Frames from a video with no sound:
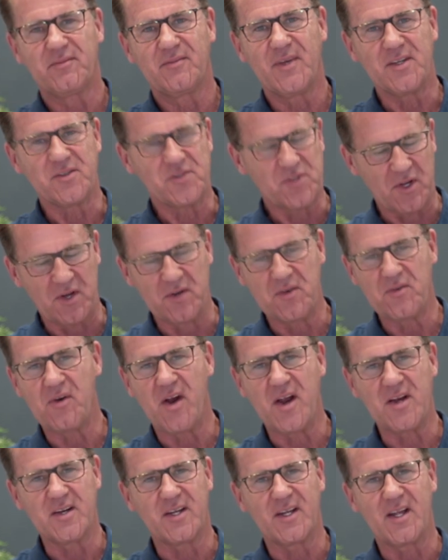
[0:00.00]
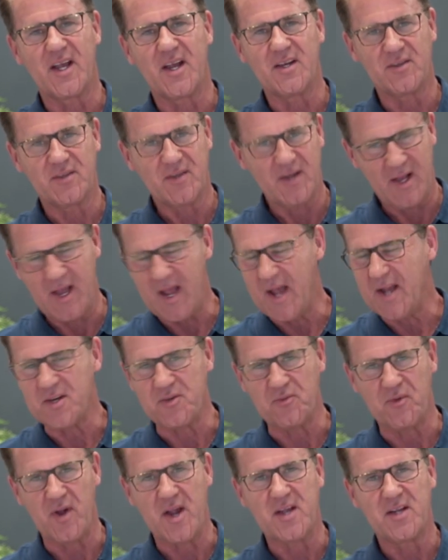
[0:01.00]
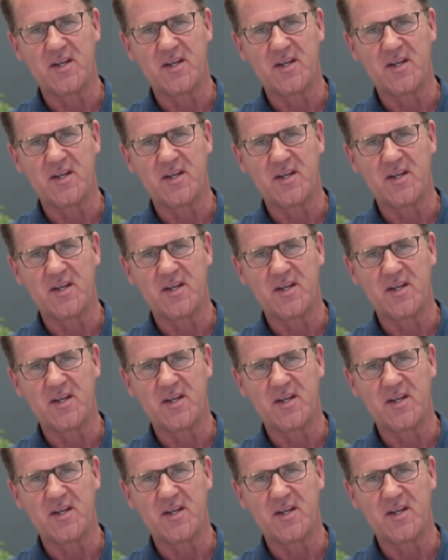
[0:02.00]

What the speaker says: It's going to rain again anyway.